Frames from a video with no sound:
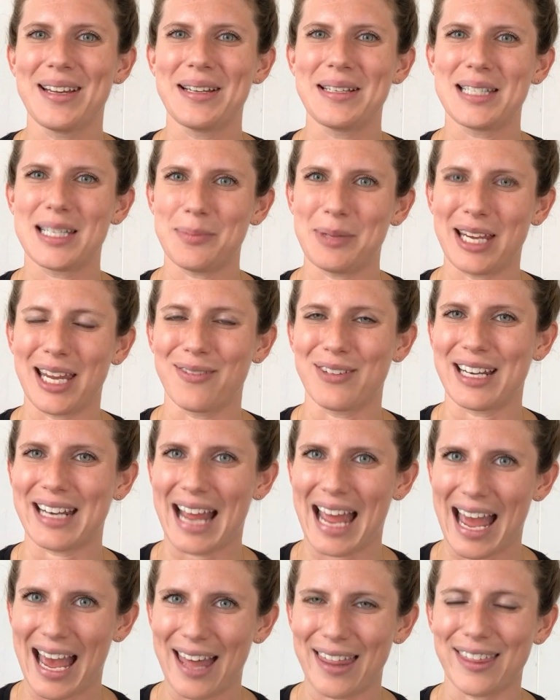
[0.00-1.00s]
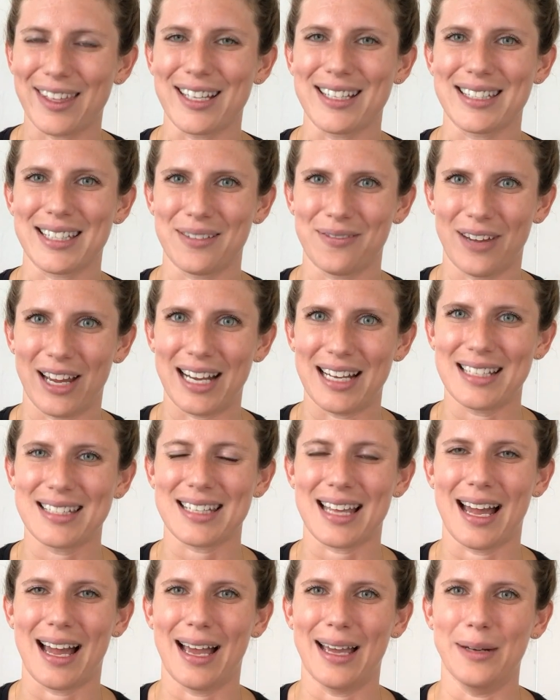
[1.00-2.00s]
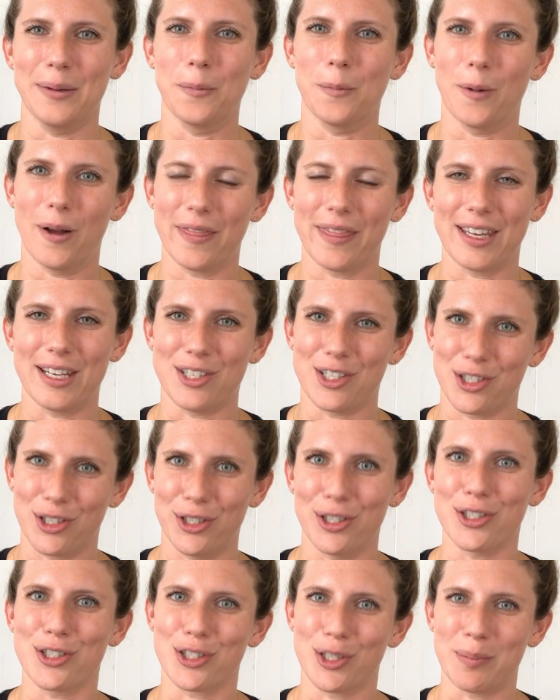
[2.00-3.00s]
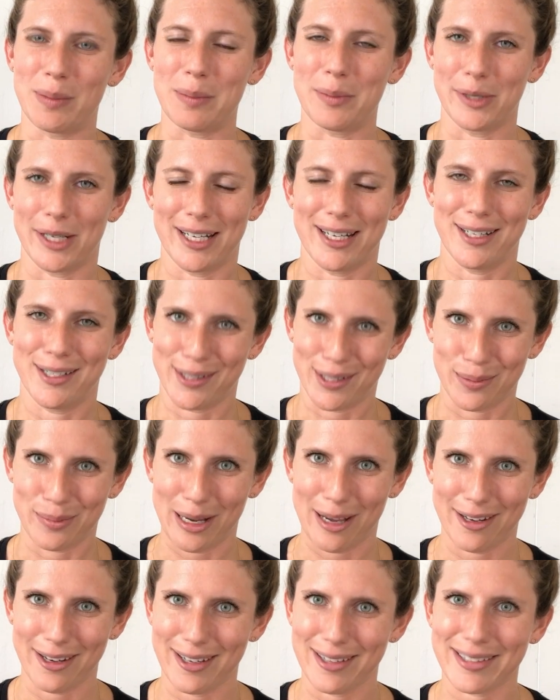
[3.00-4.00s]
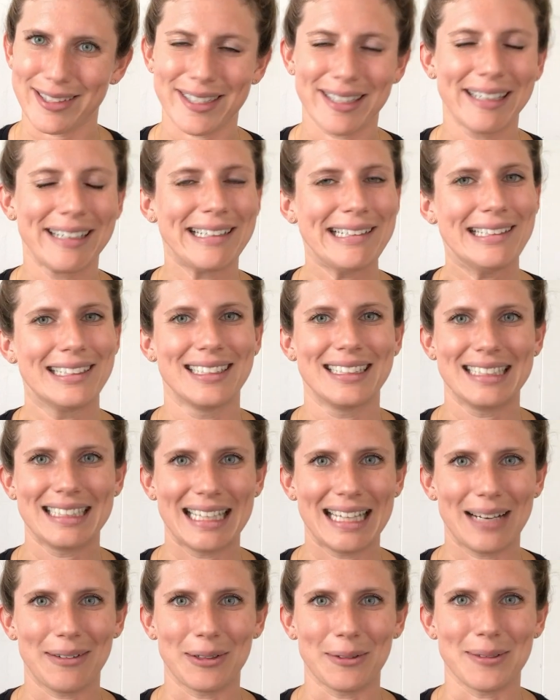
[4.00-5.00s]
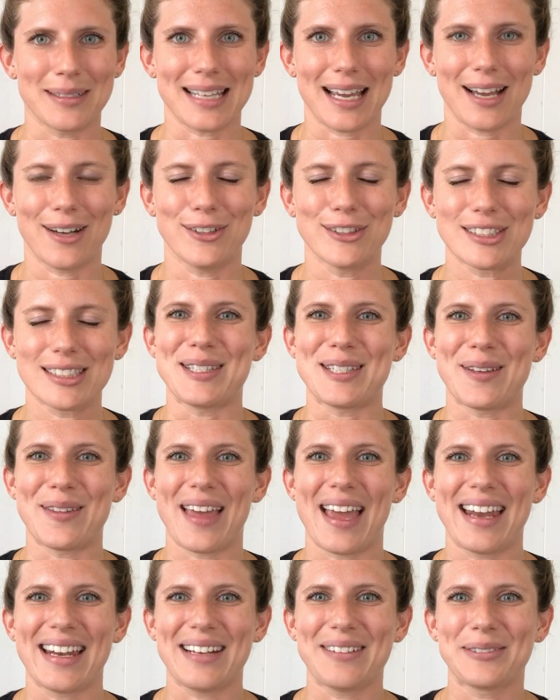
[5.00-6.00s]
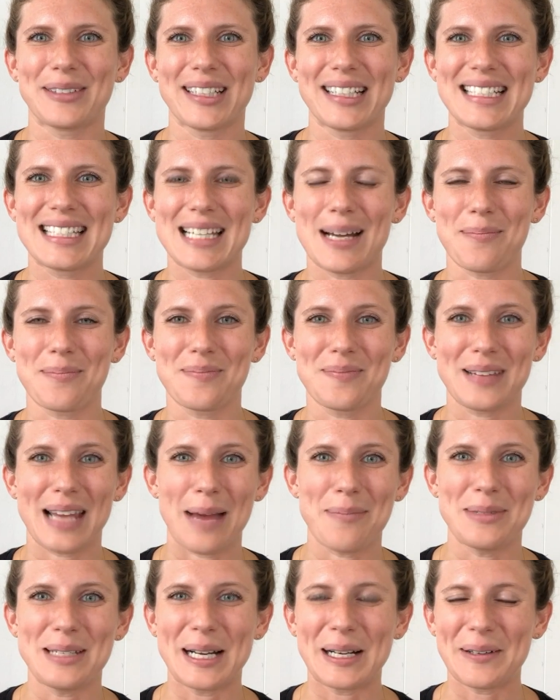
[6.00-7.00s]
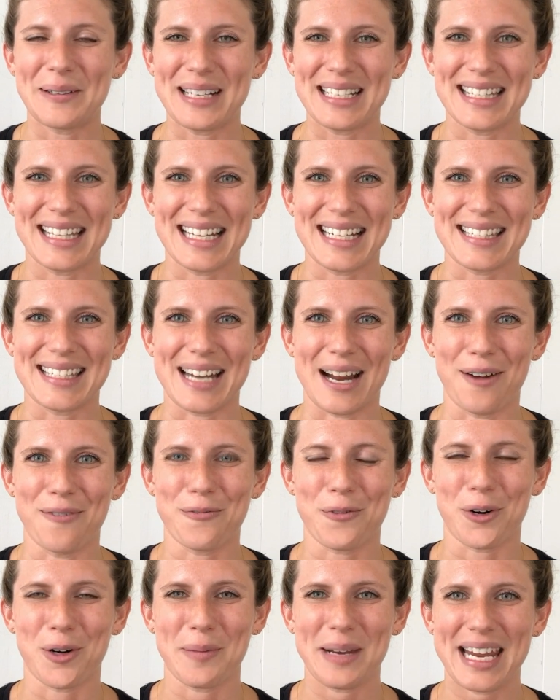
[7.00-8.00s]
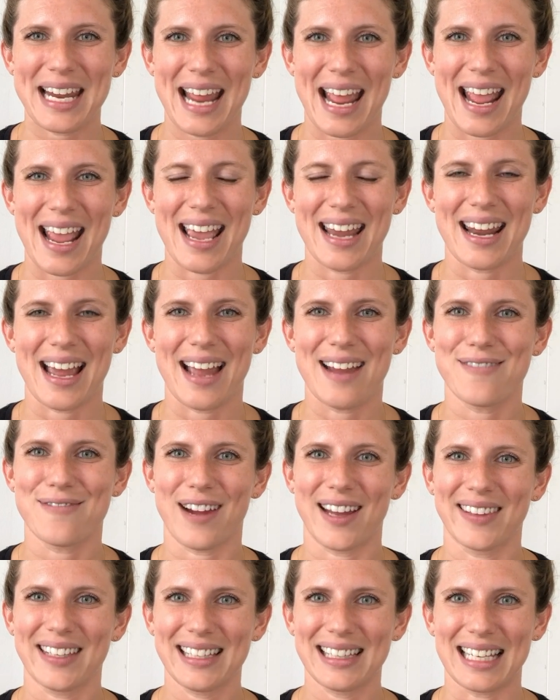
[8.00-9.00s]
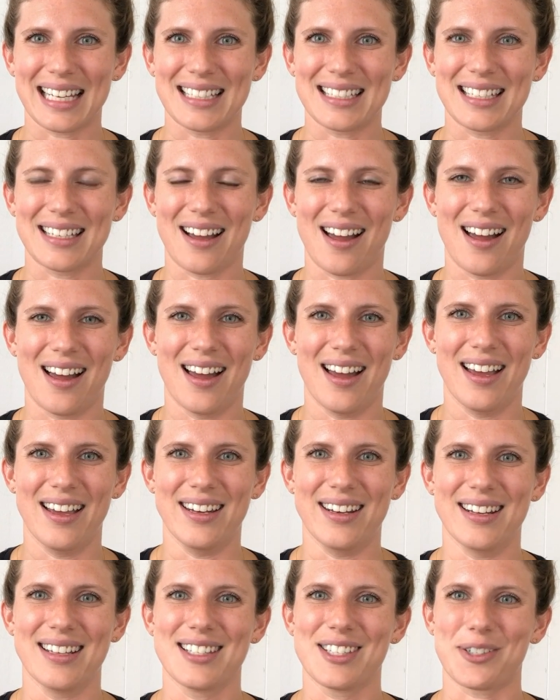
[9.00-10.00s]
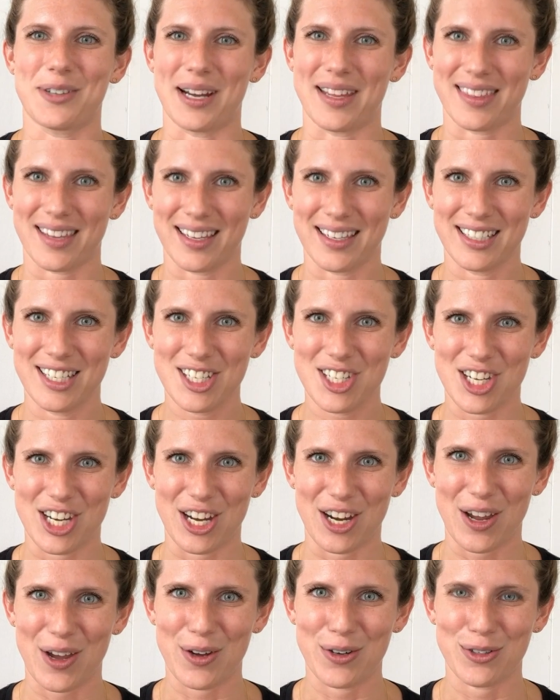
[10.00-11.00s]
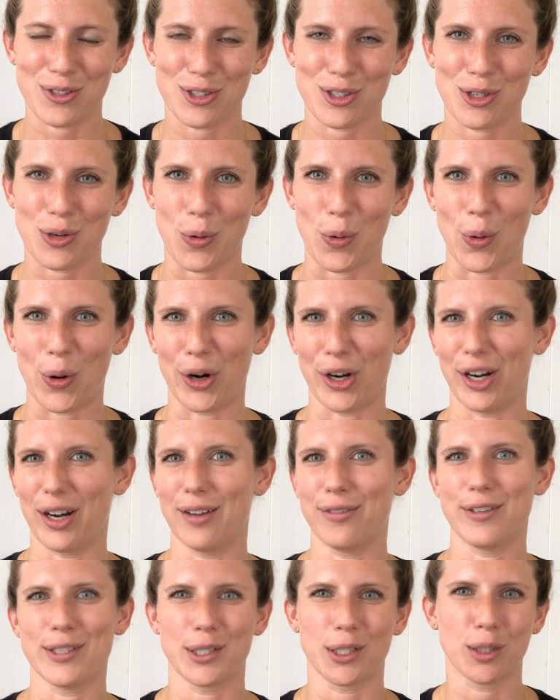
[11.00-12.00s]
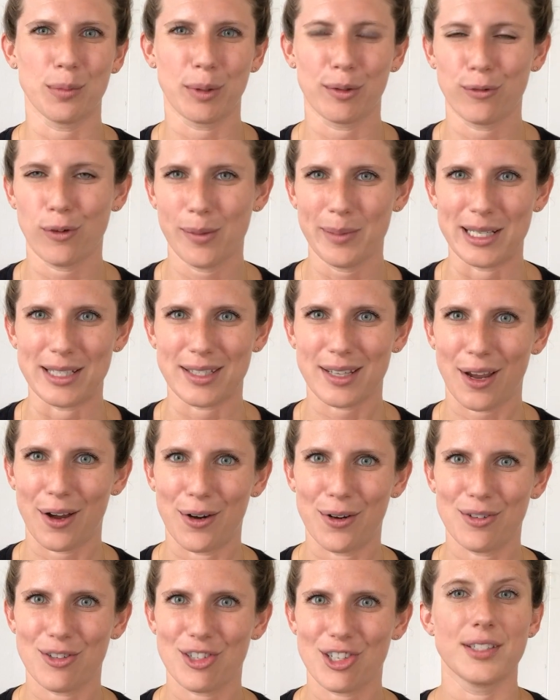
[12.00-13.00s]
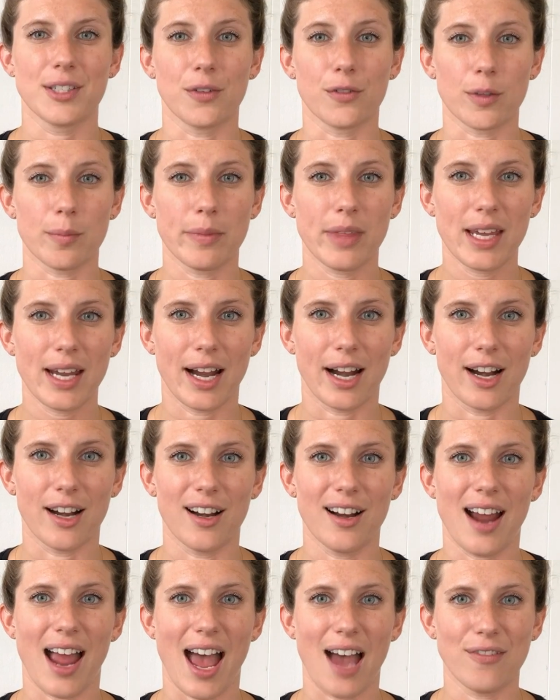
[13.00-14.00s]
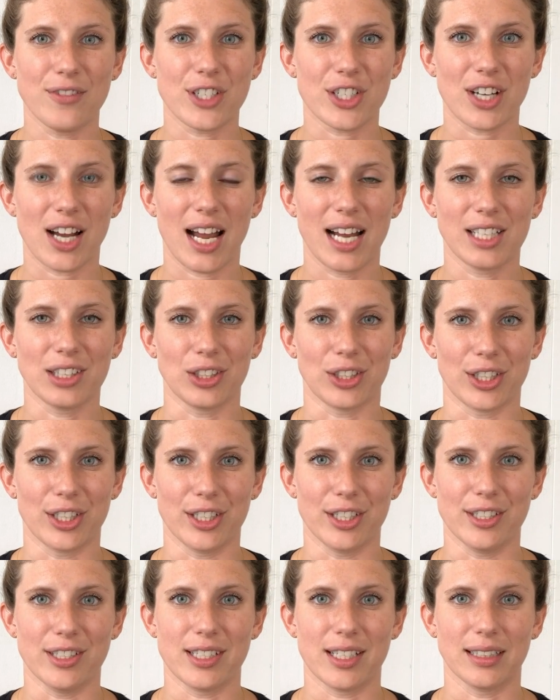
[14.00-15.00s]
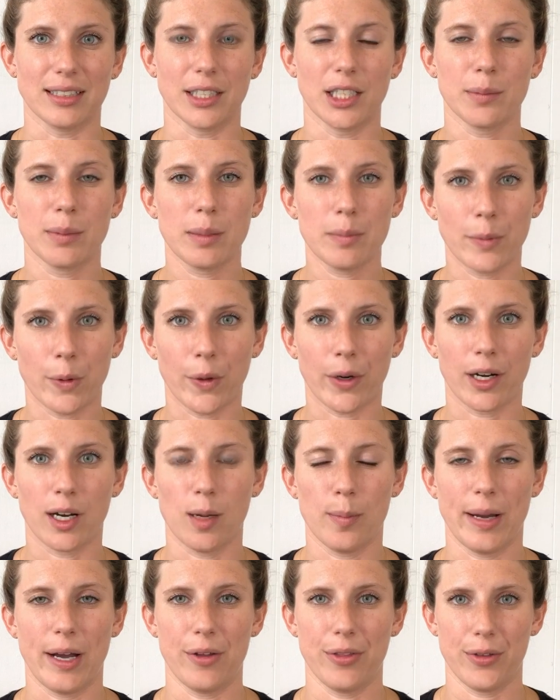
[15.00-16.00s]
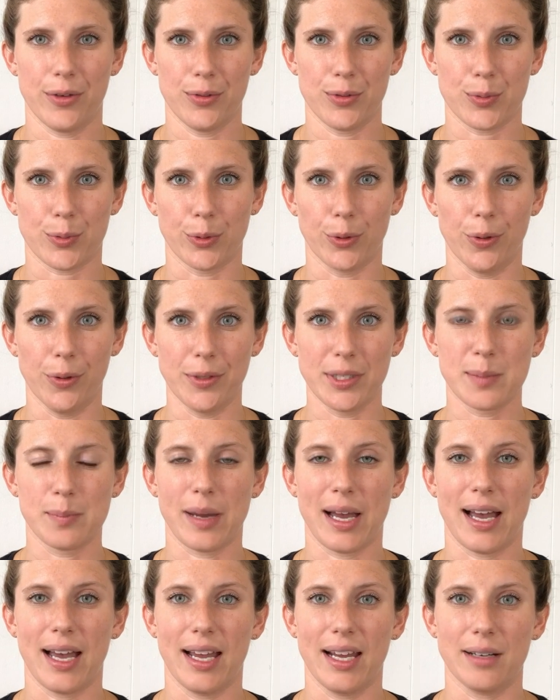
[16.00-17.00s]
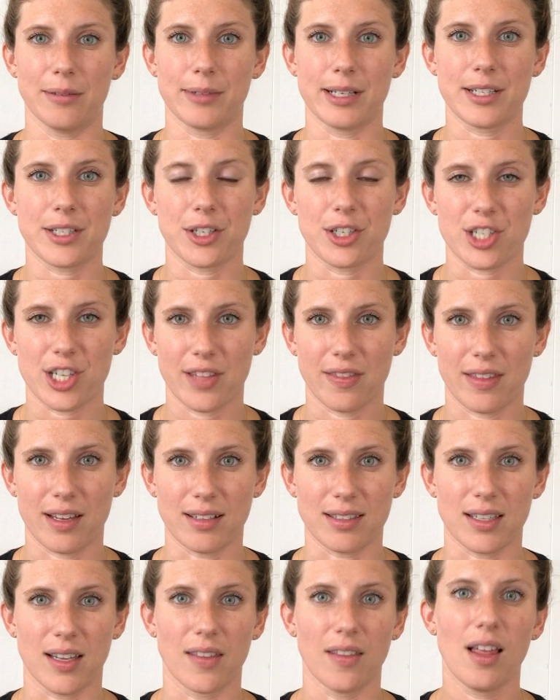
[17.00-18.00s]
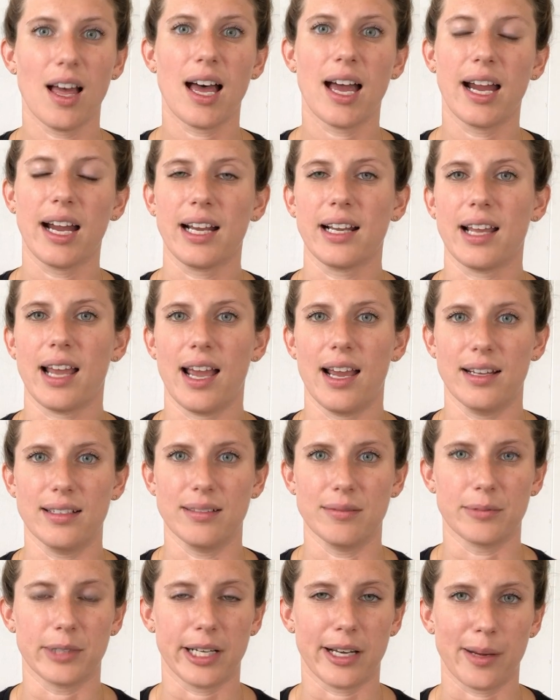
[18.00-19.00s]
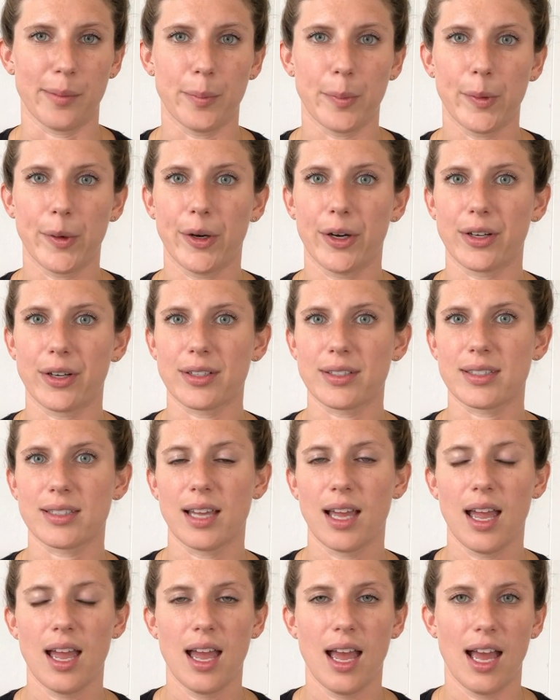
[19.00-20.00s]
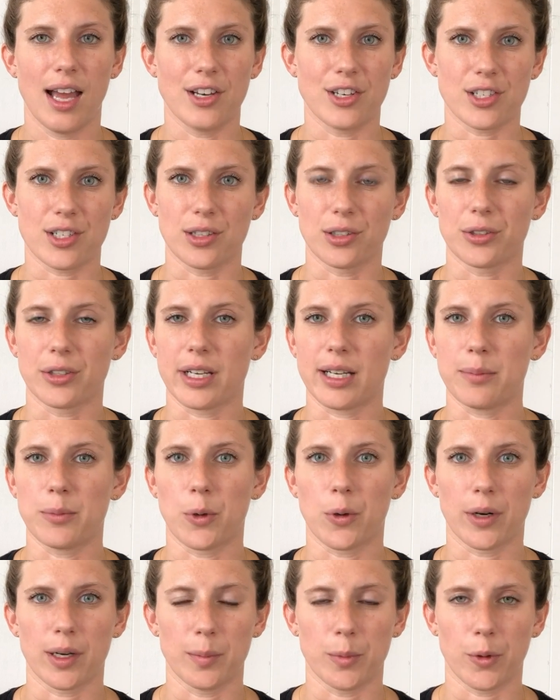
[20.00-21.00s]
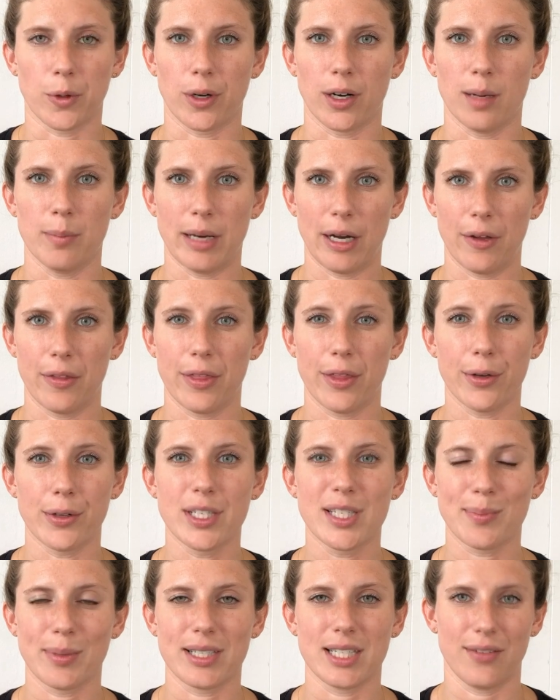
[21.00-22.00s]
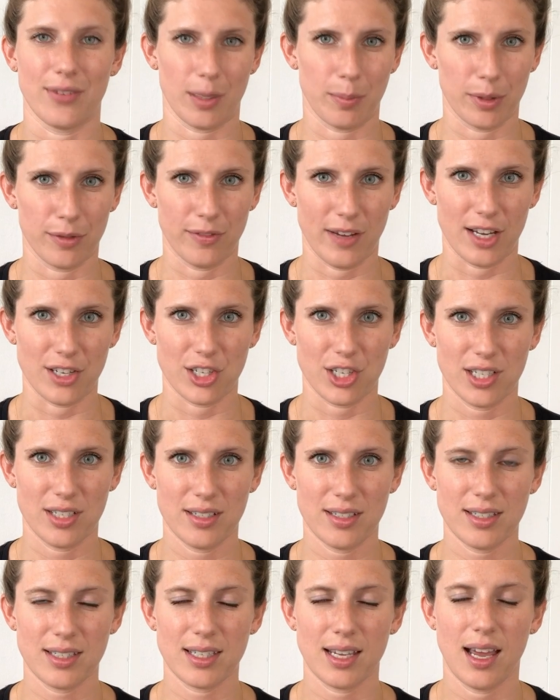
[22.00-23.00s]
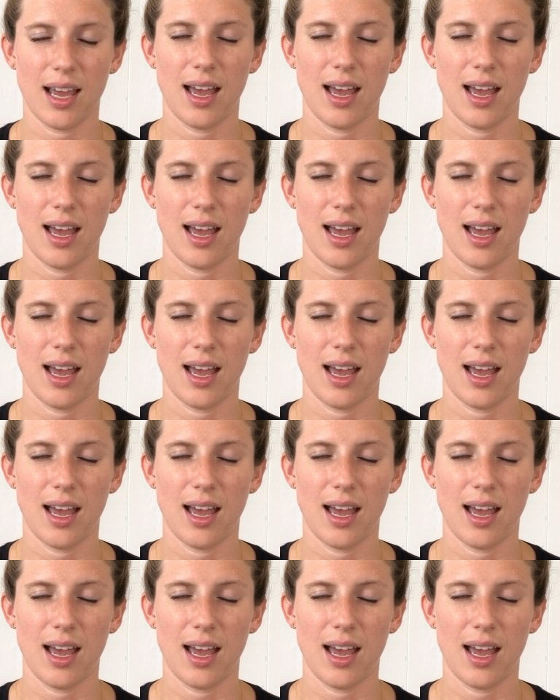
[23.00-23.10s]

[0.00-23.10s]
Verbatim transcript: to be giving athletes advice on what they should or shouldn't be putting into their bodies that one was out. So then it really kept narrowing things down for me, and I finally landed on strength and conditioning coach or a physical performance coach. So from there, after I learned a little bit more about those roles by researching things online and reading books and just learning more and more about those specific professions,